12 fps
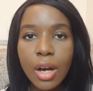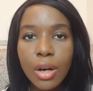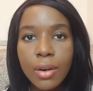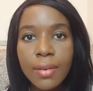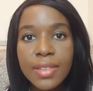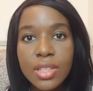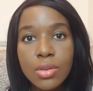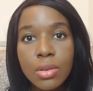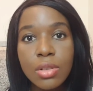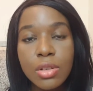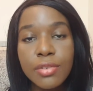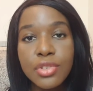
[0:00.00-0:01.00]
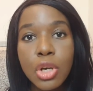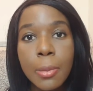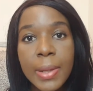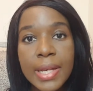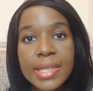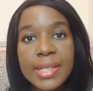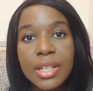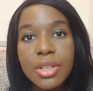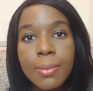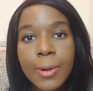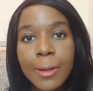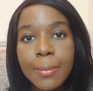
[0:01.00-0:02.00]
of the sort of topics that
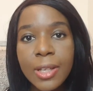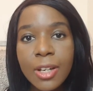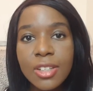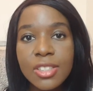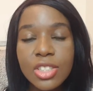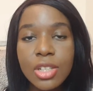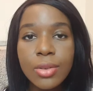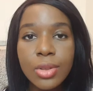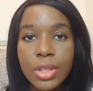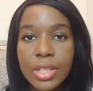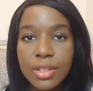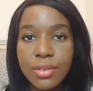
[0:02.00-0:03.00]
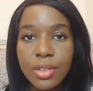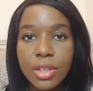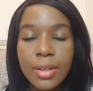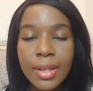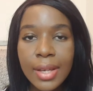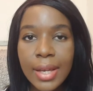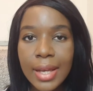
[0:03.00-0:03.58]
you might be asked during an interview.